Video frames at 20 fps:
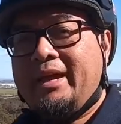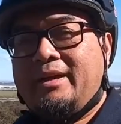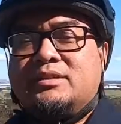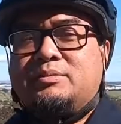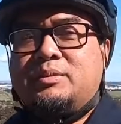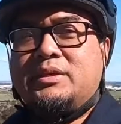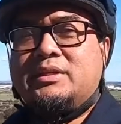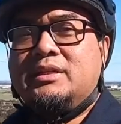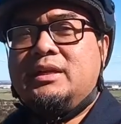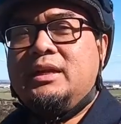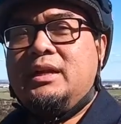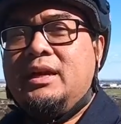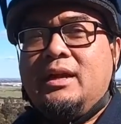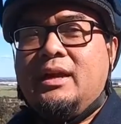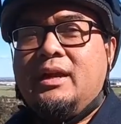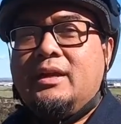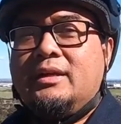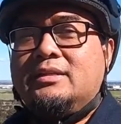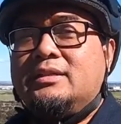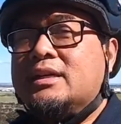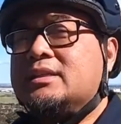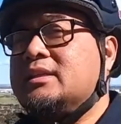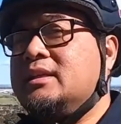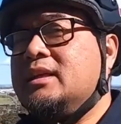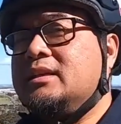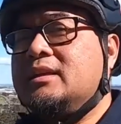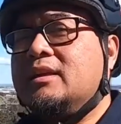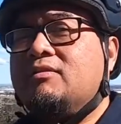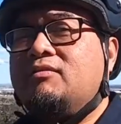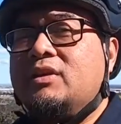especially. It's just a
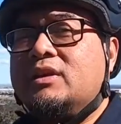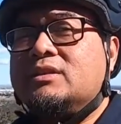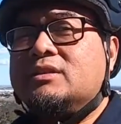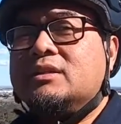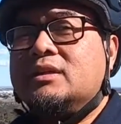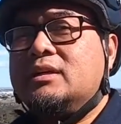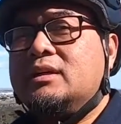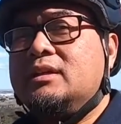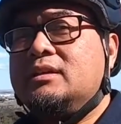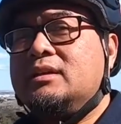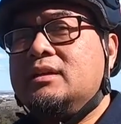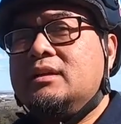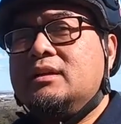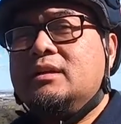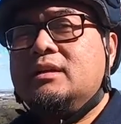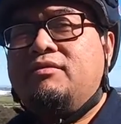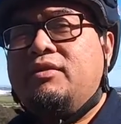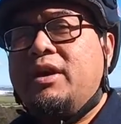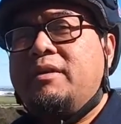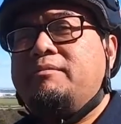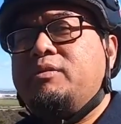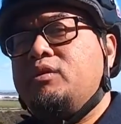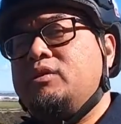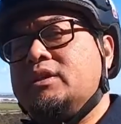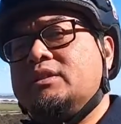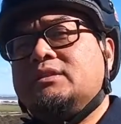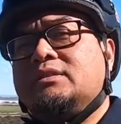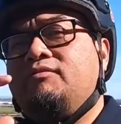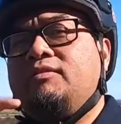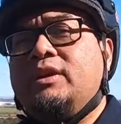little fixture, a little frame that
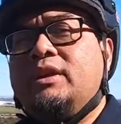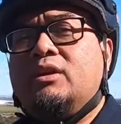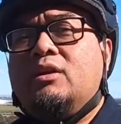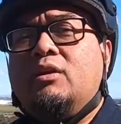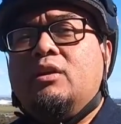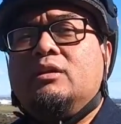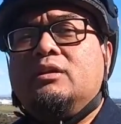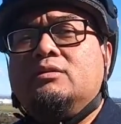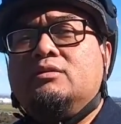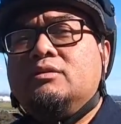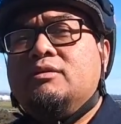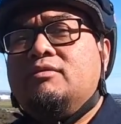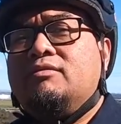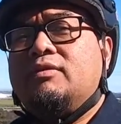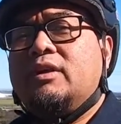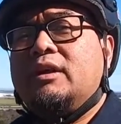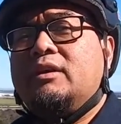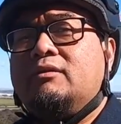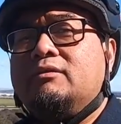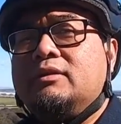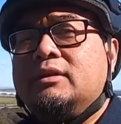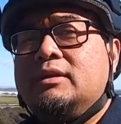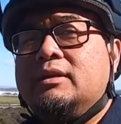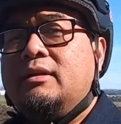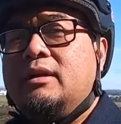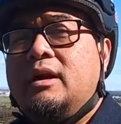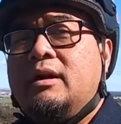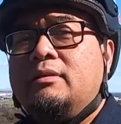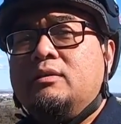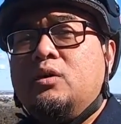just fit on to the front of the
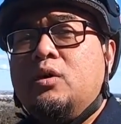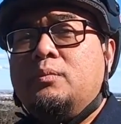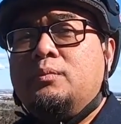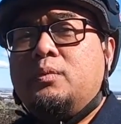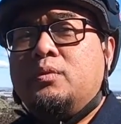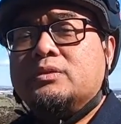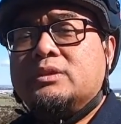GoPro